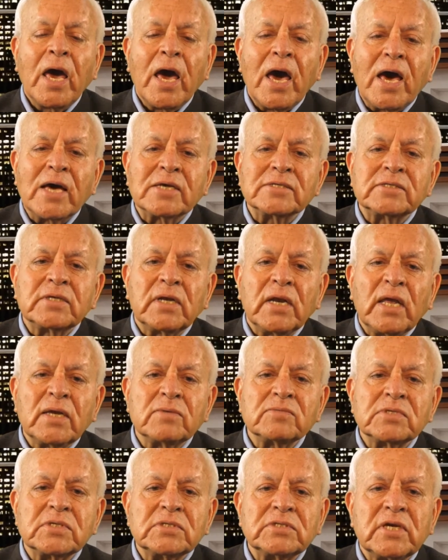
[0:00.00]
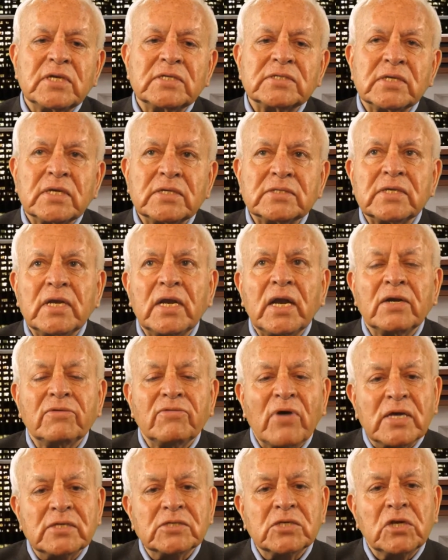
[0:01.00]
As the name suggests, it's an
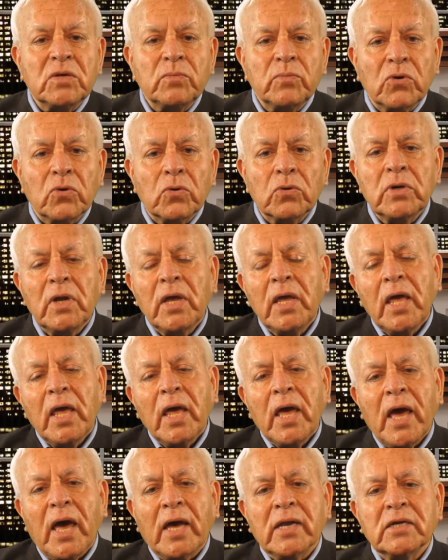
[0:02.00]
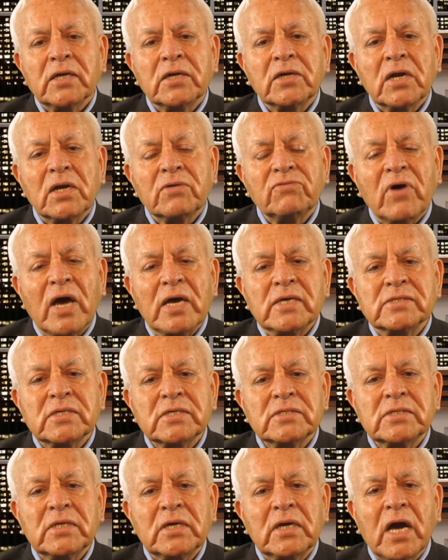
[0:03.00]
advisory board, and it
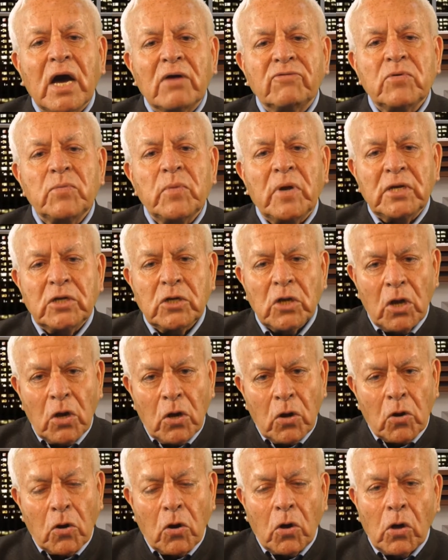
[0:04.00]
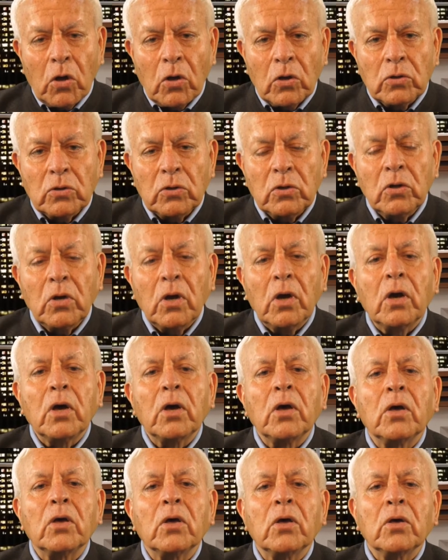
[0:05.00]
advises the government on
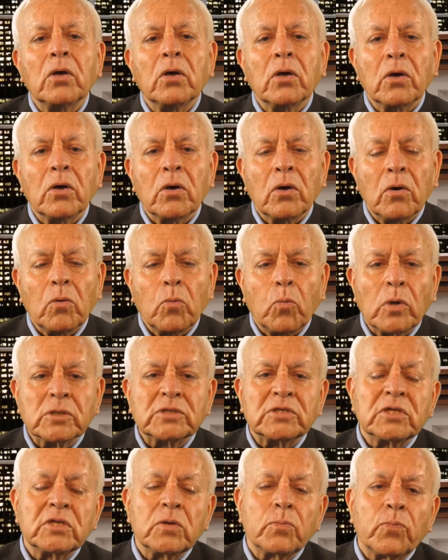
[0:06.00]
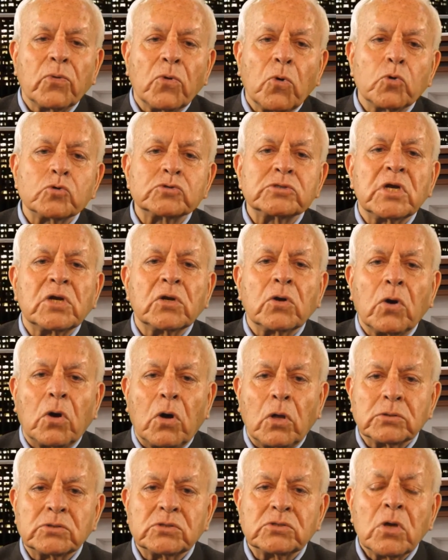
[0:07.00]
what are the pros and
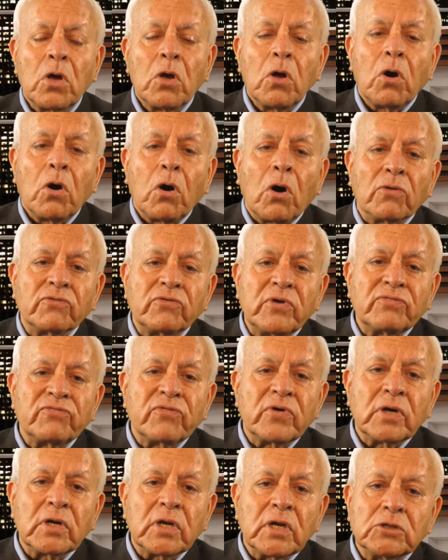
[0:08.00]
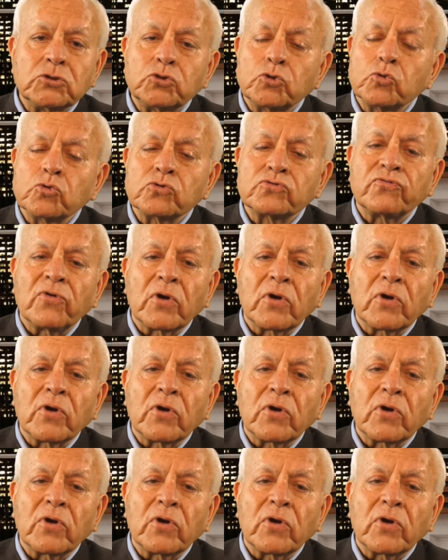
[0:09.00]
cons of different issues.